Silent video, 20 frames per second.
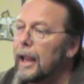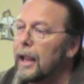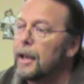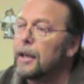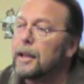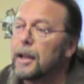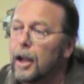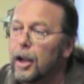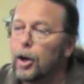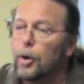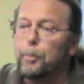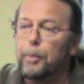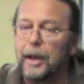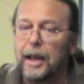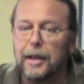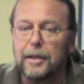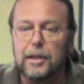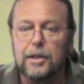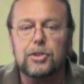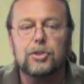and
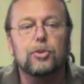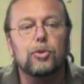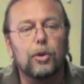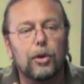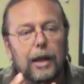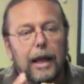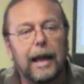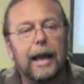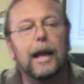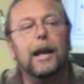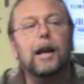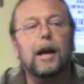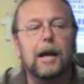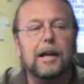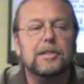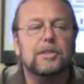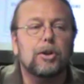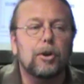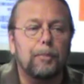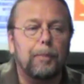chiropractic school
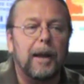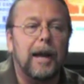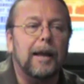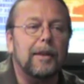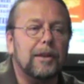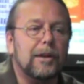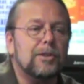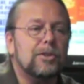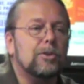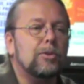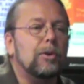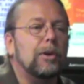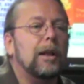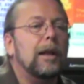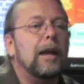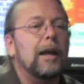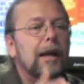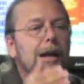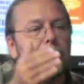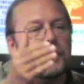and osteopathic
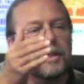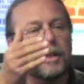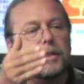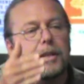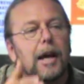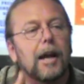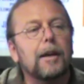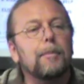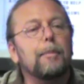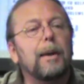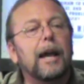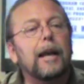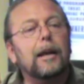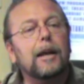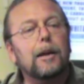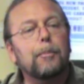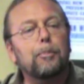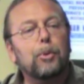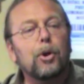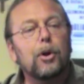school is a
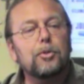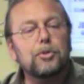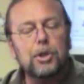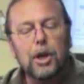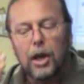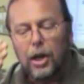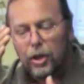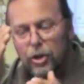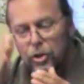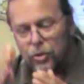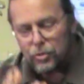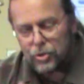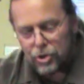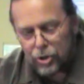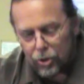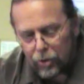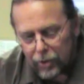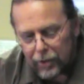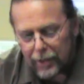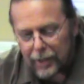dogmatic approach.
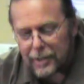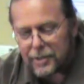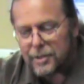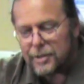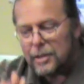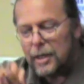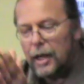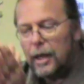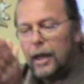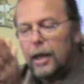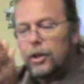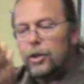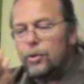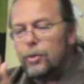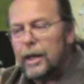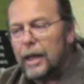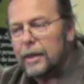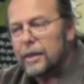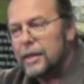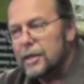You do this,
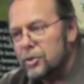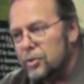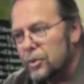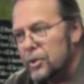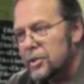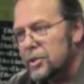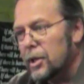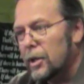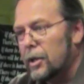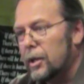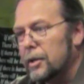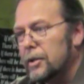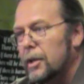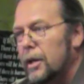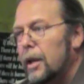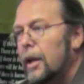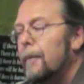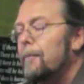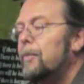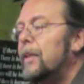you get this
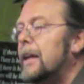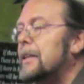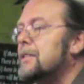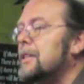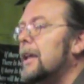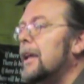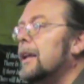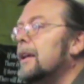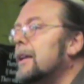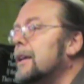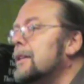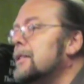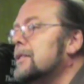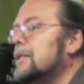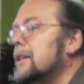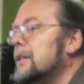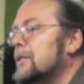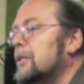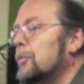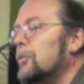result. That's
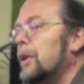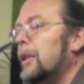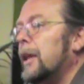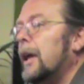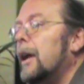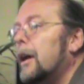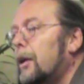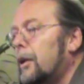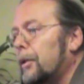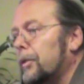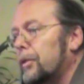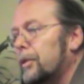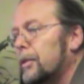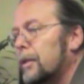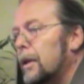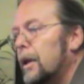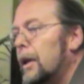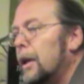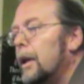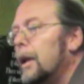inconsistent with
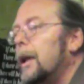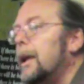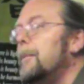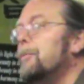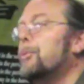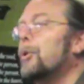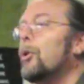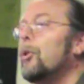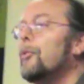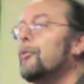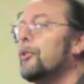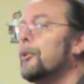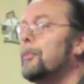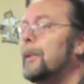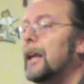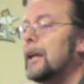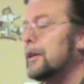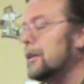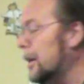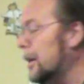health. He broke from